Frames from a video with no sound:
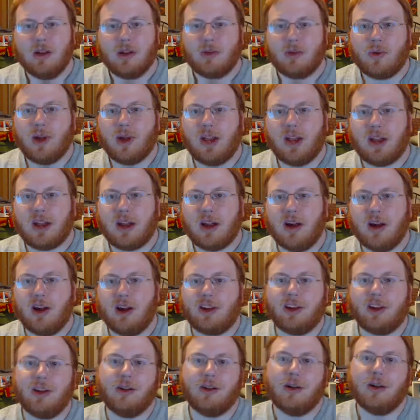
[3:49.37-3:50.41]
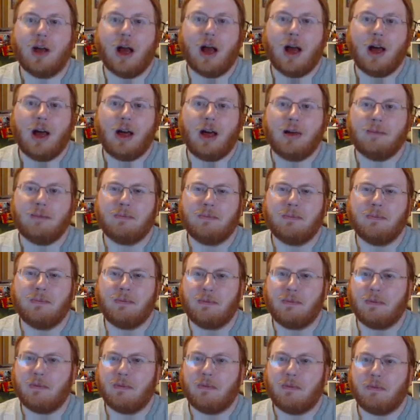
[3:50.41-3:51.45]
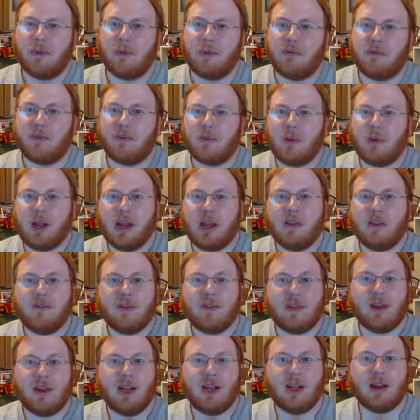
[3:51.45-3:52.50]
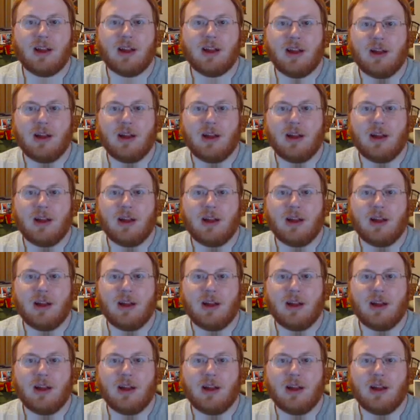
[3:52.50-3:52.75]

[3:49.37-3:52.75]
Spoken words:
create a character, but from what I've seen,